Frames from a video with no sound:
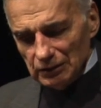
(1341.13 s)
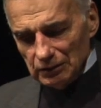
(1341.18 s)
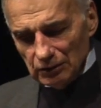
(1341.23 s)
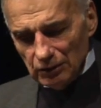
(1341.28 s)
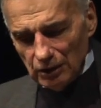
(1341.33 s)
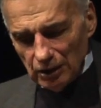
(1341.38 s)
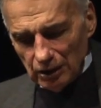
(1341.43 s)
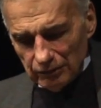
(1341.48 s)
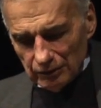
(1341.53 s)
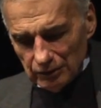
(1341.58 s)

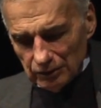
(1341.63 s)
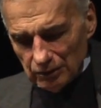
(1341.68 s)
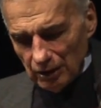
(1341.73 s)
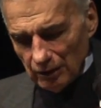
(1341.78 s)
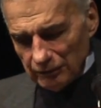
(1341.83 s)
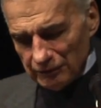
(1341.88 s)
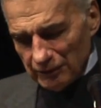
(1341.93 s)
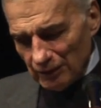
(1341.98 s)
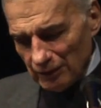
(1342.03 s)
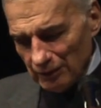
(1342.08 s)

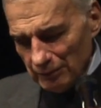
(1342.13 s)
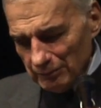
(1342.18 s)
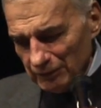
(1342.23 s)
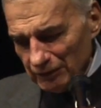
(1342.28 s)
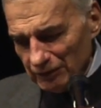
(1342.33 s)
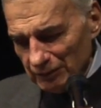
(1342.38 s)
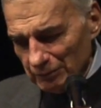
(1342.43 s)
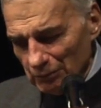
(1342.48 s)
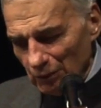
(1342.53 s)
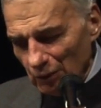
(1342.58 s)
law
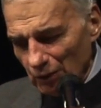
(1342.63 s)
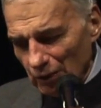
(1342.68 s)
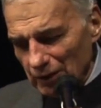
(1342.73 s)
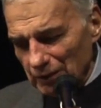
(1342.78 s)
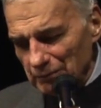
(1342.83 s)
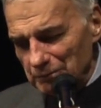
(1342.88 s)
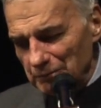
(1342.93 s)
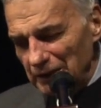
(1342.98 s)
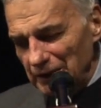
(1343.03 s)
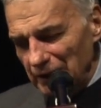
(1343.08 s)
firms,
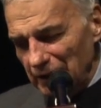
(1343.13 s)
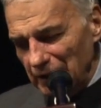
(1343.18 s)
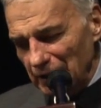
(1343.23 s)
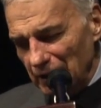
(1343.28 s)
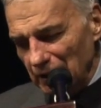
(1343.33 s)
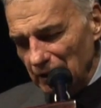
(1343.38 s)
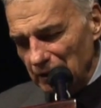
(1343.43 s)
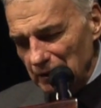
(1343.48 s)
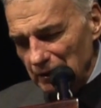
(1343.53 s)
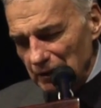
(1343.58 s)
more
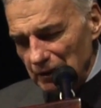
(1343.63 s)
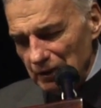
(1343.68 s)
media,